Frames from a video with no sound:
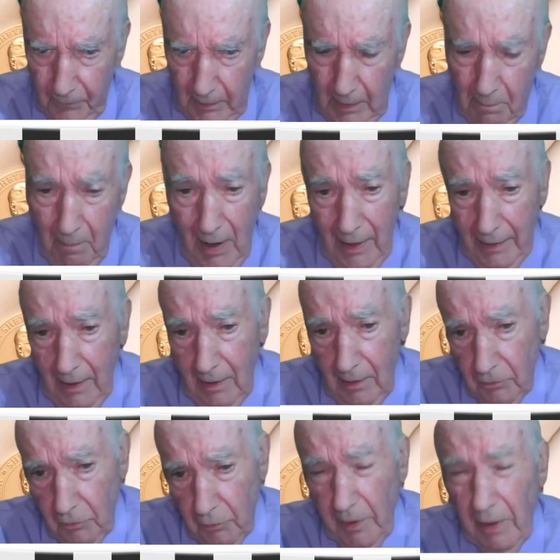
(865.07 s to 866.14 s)
in my
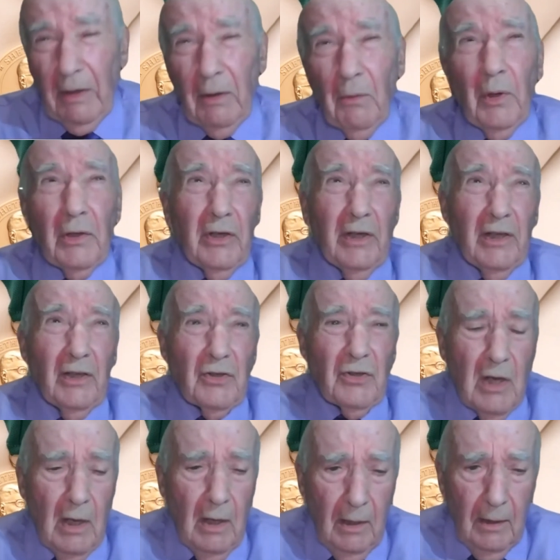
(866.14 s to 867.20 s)
country, which is